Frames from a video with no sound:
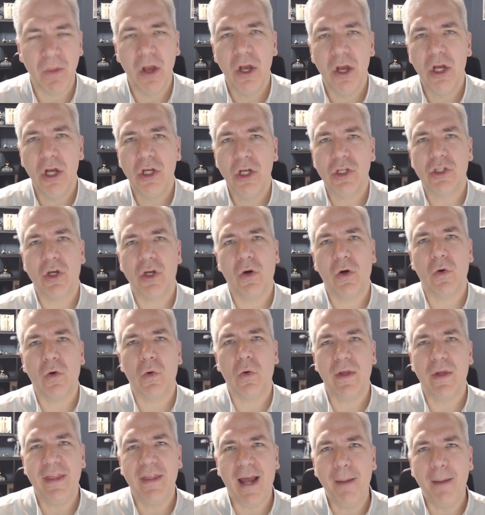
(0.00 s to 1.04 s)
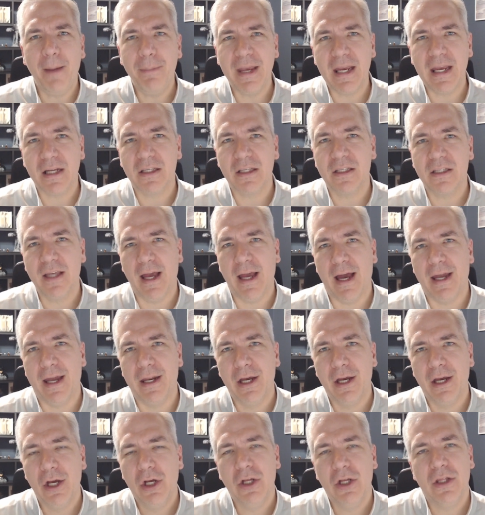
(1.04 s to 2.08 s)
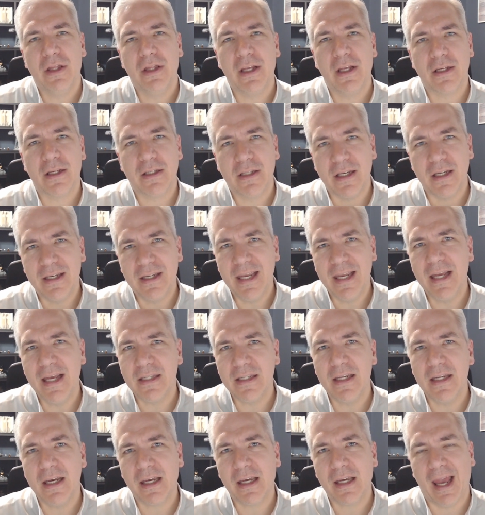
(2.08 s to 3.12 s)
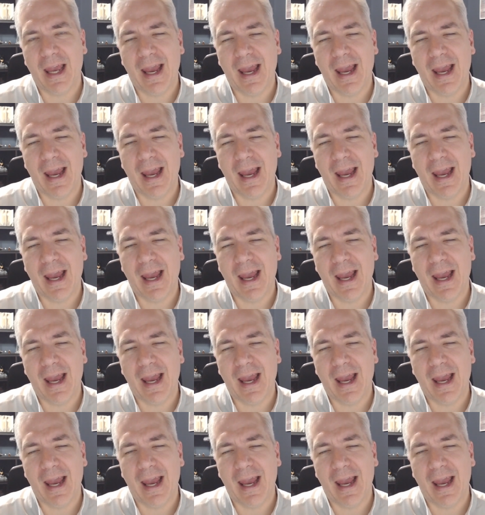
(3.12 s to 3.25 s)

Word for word: So, with that being said, the statistic